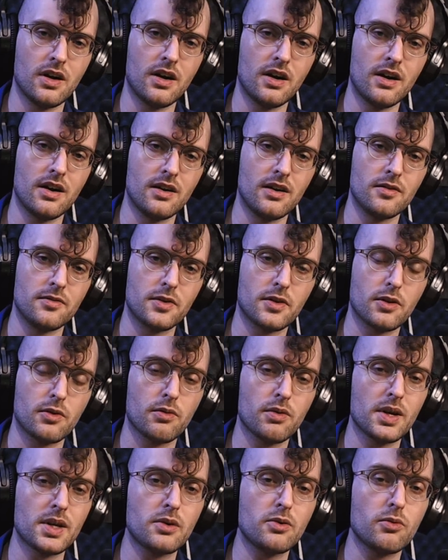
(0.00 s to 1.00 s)
of
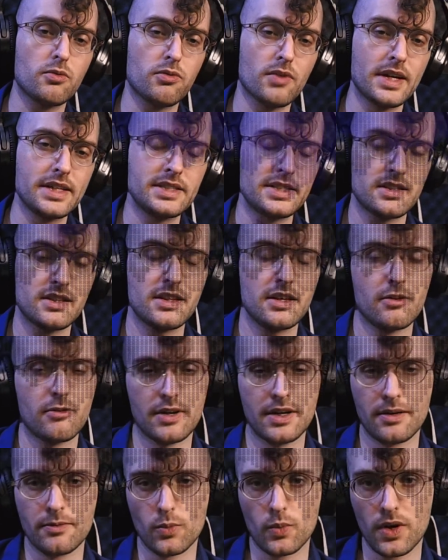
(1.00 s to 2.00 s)
critical race
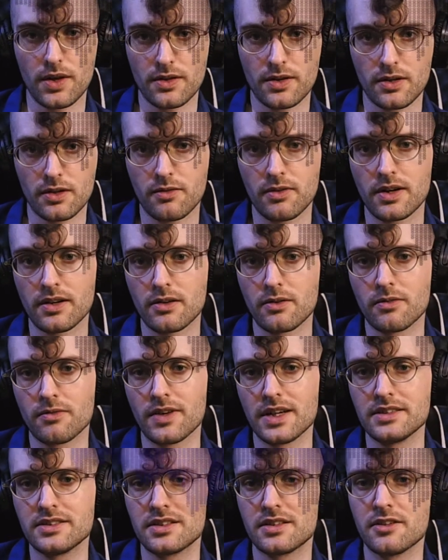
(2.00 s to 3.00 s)
theory and whether critical
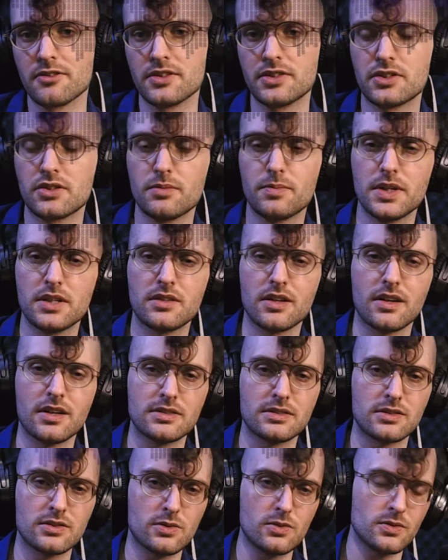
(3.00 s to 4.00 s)
race theory should be taught
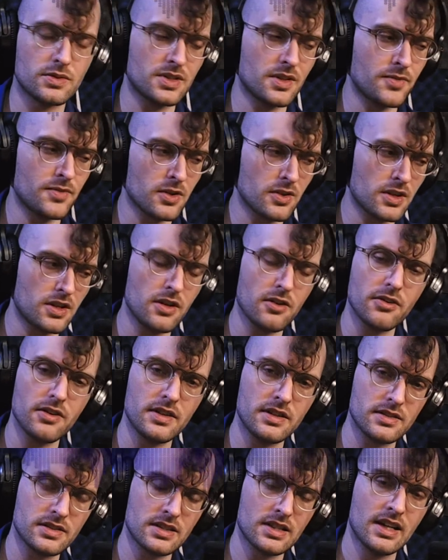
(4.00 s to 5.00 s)
in schools. If you're
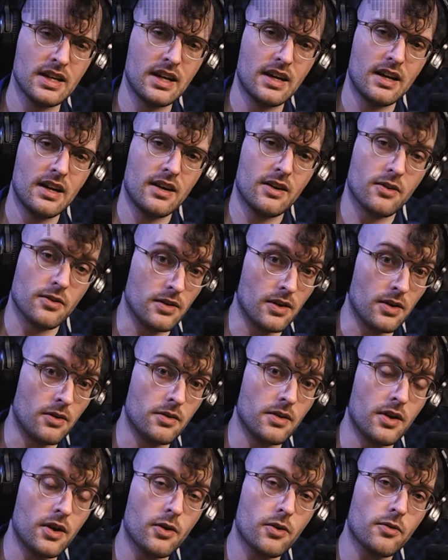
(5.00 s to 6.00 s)
curious or
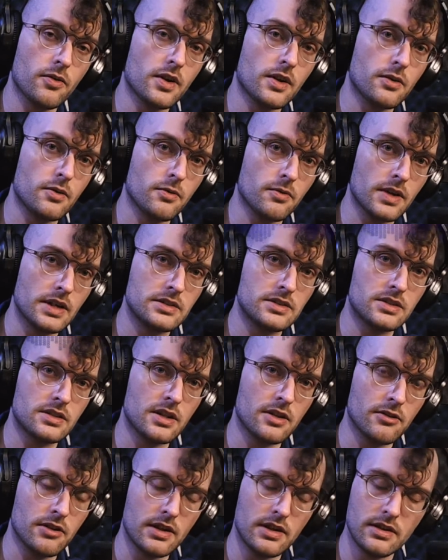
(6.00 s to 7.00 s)
don't know, critical race
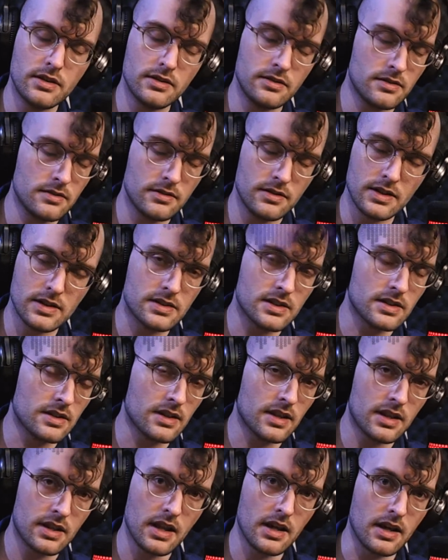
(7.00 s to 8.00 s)
theory isn't a
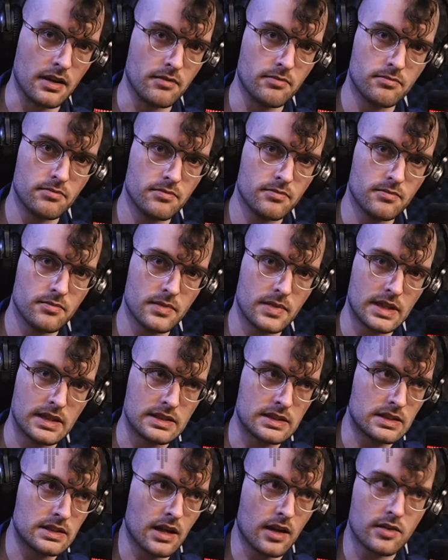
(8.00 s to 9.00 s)
thing. It
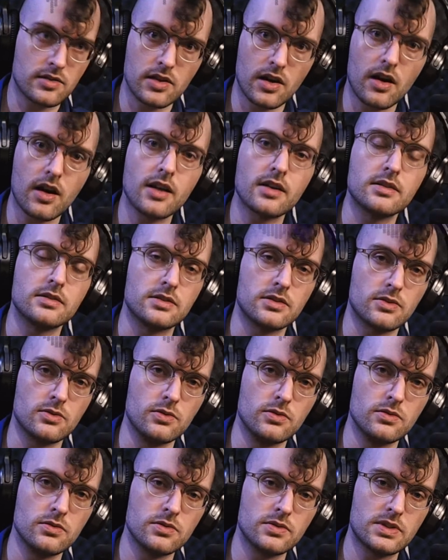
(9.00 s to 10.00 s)
is not taught in
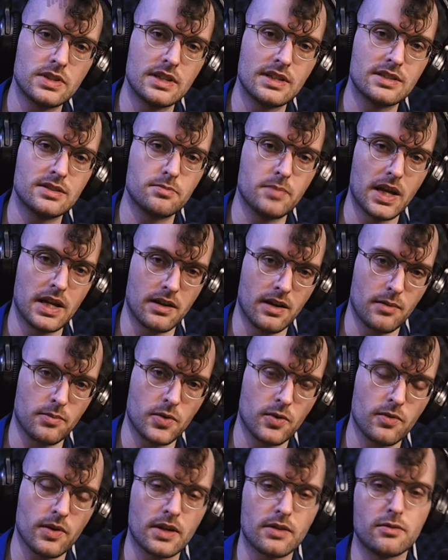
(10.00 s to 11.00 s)
schools. It is made up.
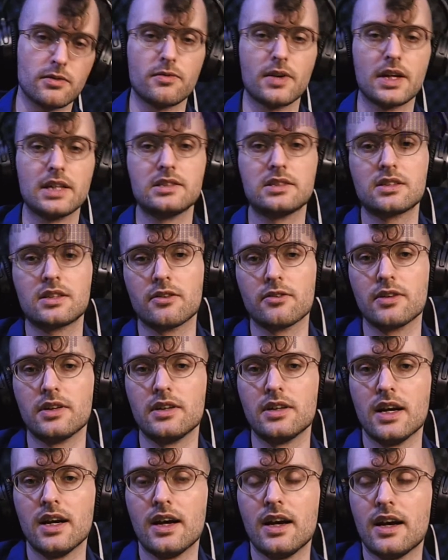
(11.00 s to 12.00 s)
Critical race
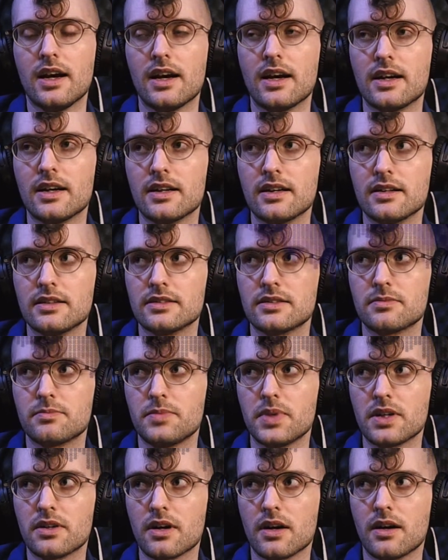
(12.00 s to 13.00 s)
theory has
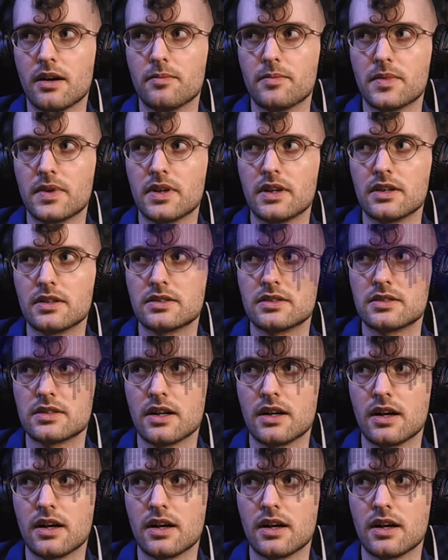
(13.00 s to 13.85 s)
become this